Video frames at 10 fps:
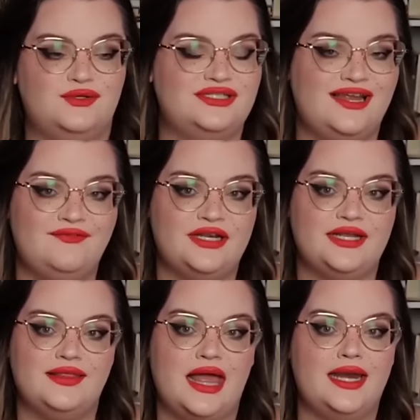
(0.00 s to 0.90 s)
So
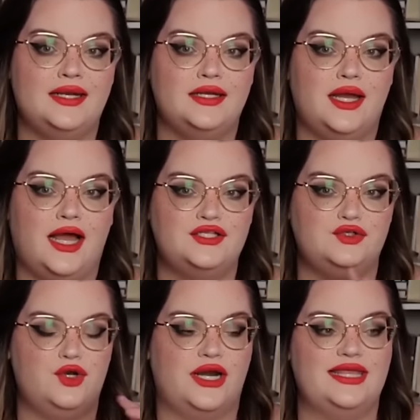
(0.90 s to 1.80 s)
Stephanie then has
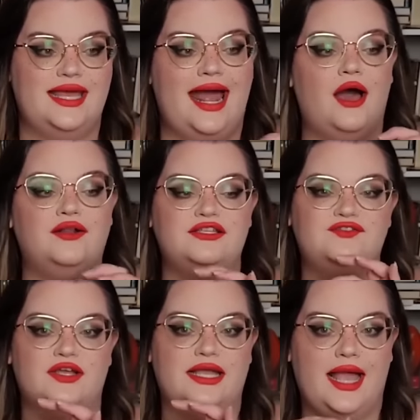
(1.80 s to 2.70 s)
to try to get out of
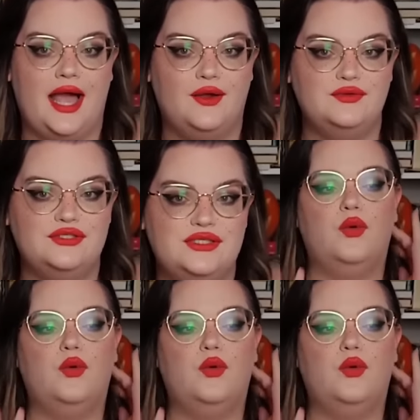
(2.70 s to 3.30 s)
this fucking house.